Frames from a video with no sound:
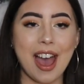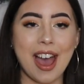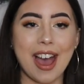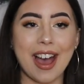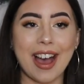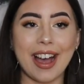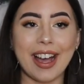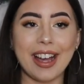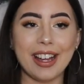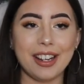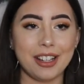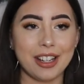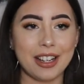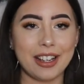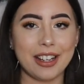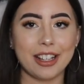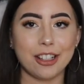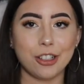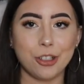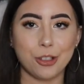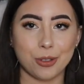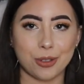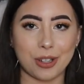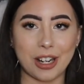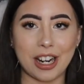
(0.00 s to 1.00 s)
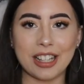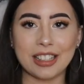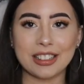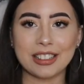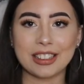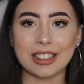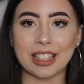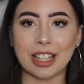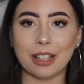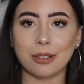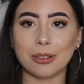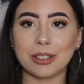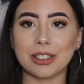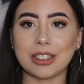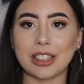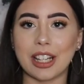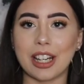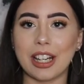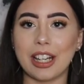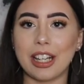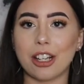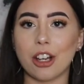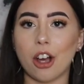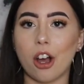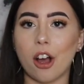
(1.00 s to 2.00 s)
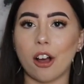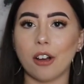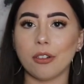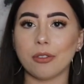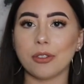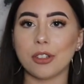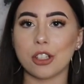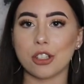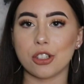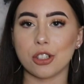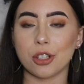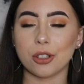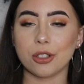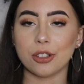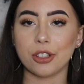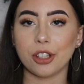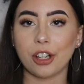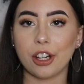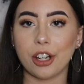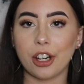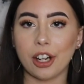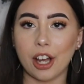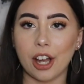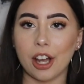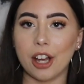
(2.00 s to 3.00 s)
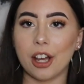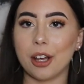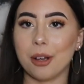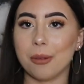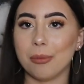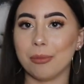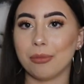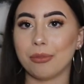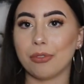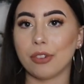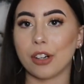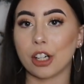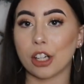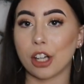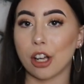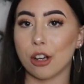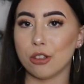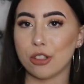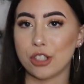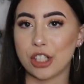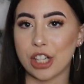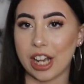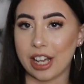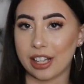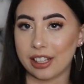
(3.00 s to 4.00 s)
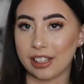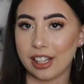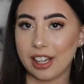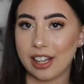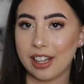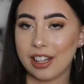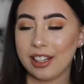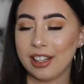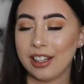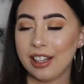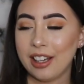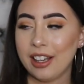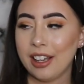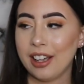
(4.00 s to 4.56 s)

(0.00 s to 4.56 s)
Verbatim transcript: had a dress that was like off the shoulder um, for Coachella